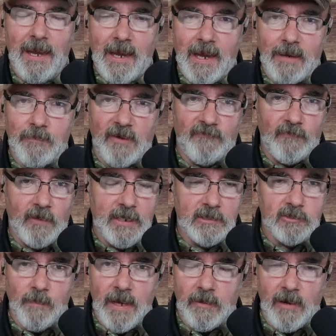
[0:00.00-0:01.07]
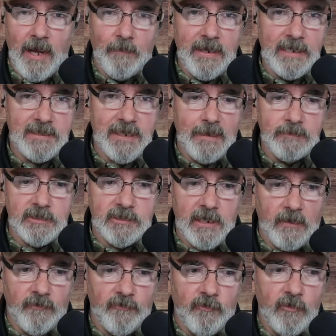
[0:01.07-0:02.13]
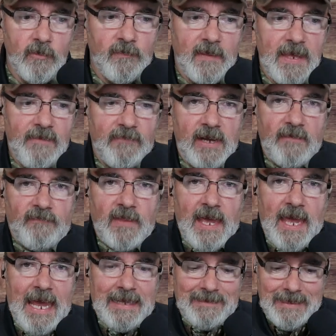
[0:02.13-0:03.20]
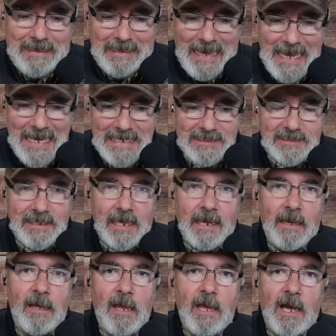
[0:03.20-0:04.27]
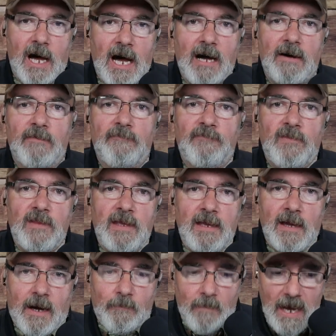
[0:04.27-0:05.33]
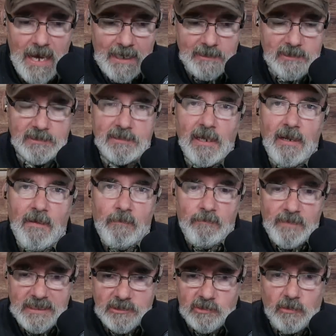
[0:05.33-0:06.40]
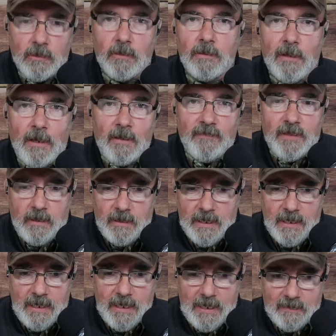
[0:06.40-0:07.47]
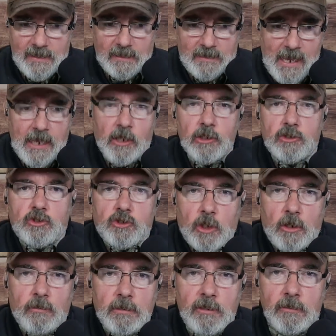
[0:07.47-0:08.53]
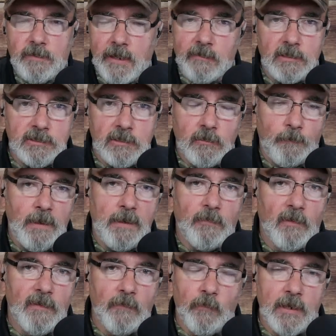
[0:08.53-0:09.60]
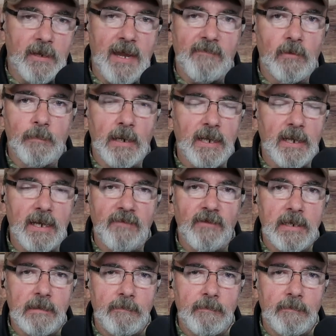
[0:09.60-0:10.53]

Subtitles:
And my friends, no matter how many times you tell the truth, even if they had the casing of the Hamas missile that they could show you, there are still people that would never believe it.